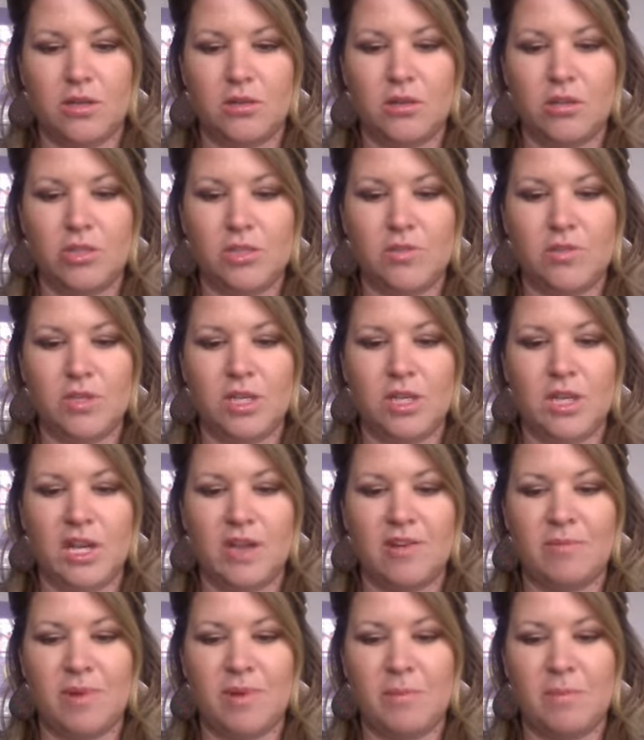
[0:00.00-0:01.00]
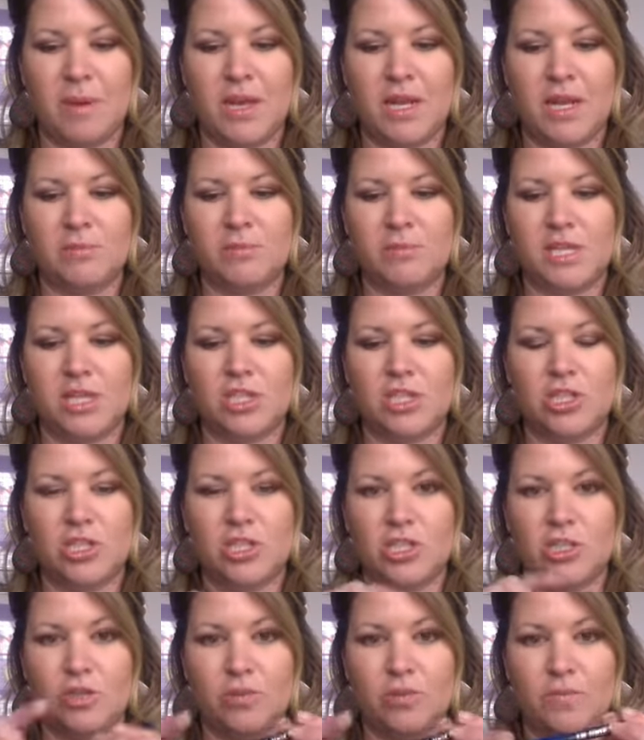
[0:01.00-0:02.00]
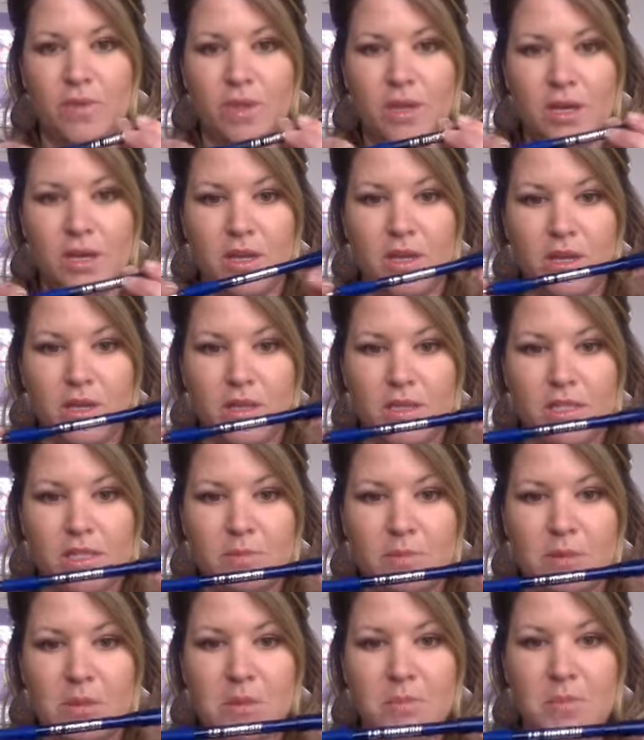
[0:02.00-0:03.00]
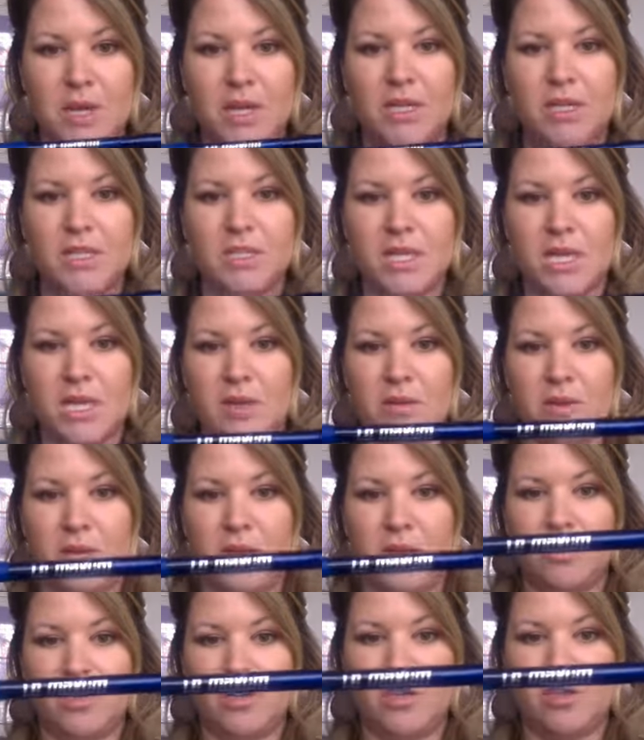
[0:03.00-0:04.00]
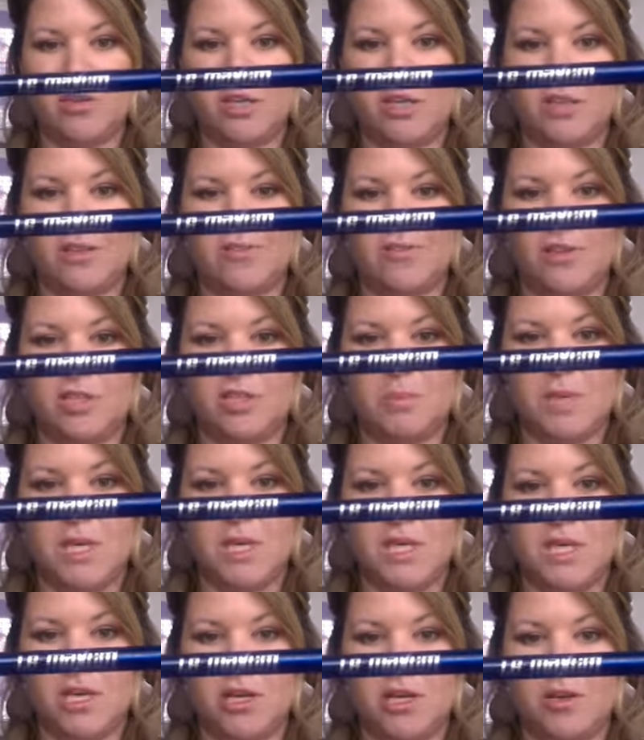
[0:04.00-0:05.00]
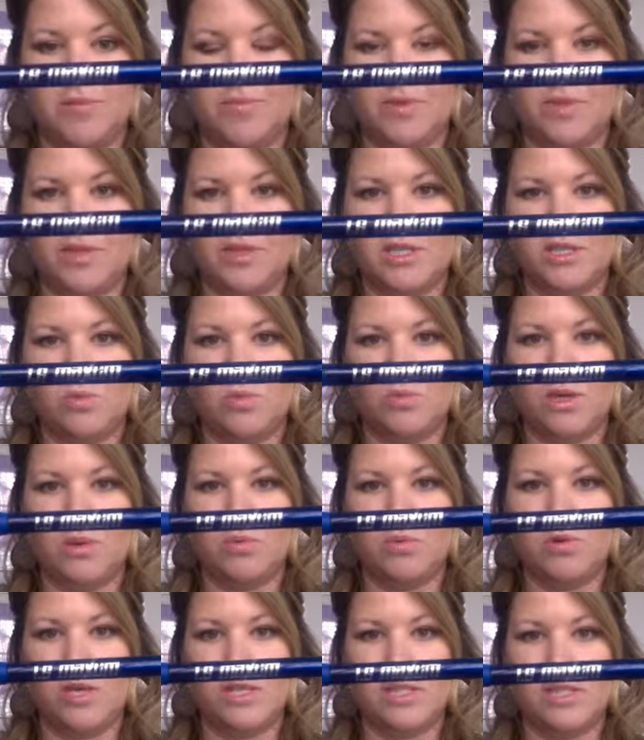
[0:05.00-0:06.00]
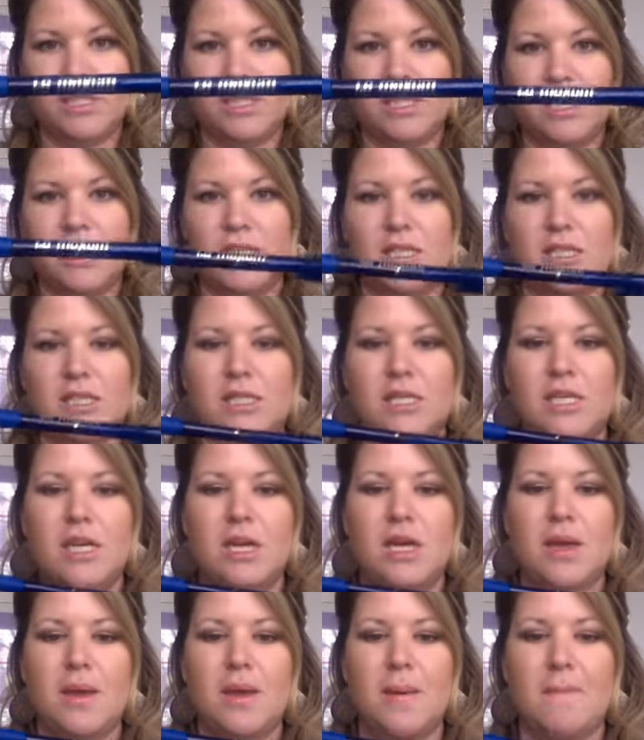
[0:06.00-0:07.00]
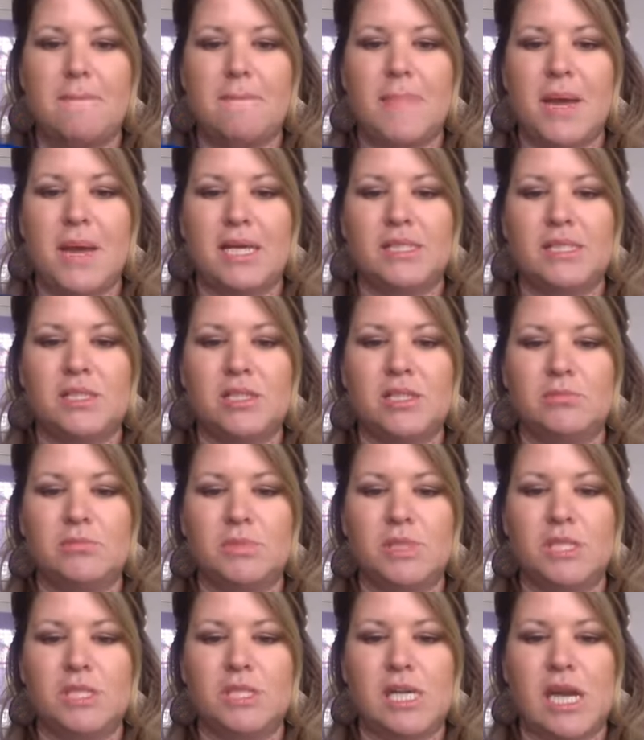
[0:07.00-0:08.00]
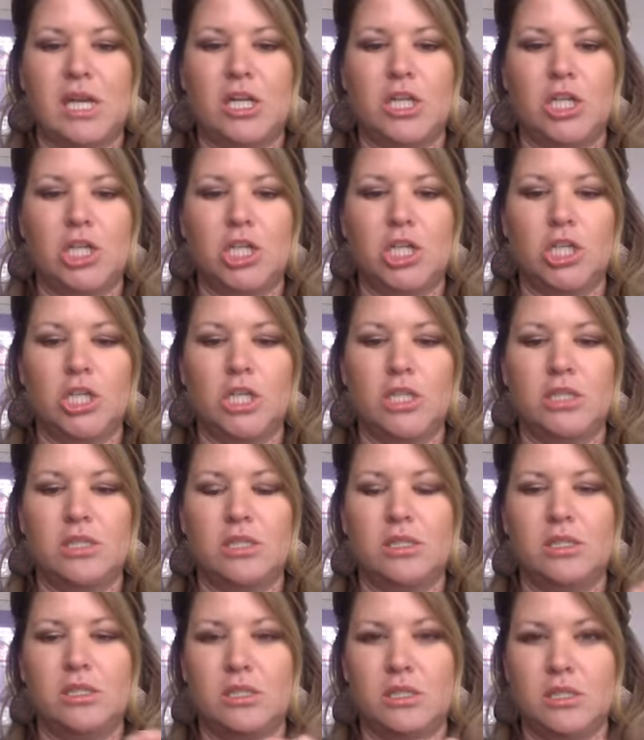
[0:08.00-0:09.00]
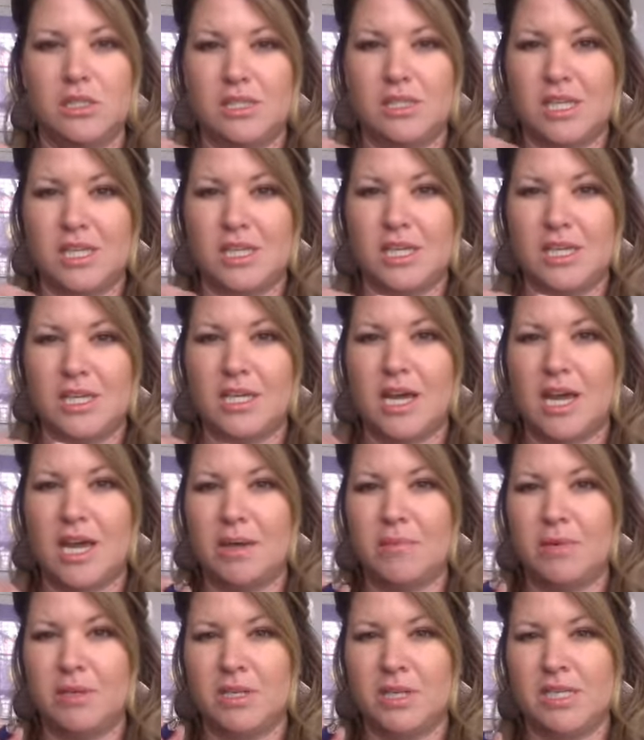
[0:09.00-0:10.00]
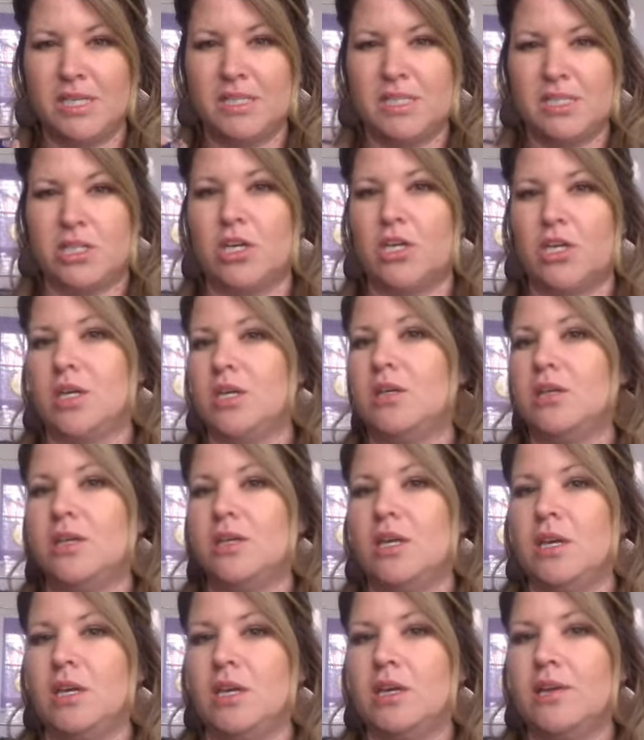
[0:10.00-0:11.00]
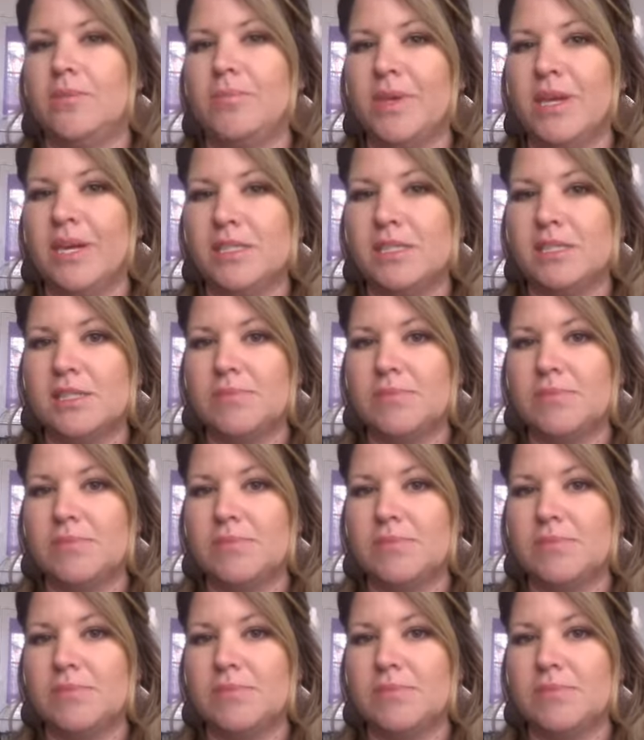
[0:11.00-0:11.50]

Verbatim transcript: those of you that have my pen obsession too. This can be the pen of the day. You'll get the first peek here. This 1.6 Maxim Staedtler. This is a thick guy, but nice dark ink. Yes,